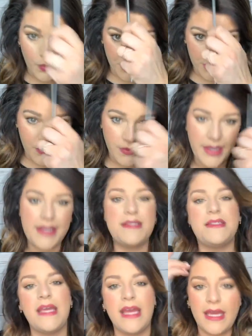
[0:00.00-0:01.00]
What do you guys
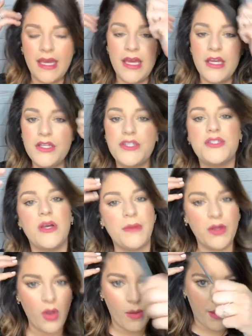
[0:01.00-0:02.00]
think? So I'm
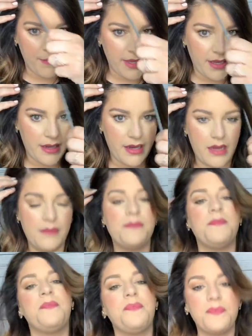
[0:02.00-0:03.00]
going to comb out my hair
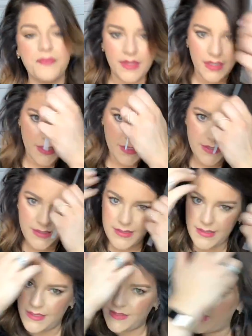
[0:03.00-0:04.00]

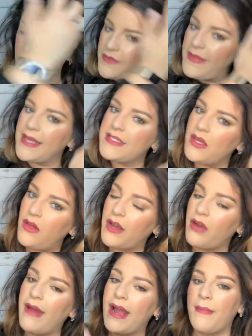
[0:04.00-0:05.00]
so I don't look like
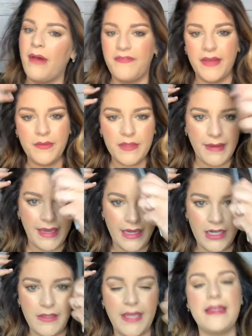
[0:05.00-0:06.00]
a ragamuffin with my
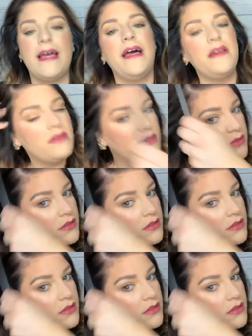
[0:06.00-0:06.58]
hair like that.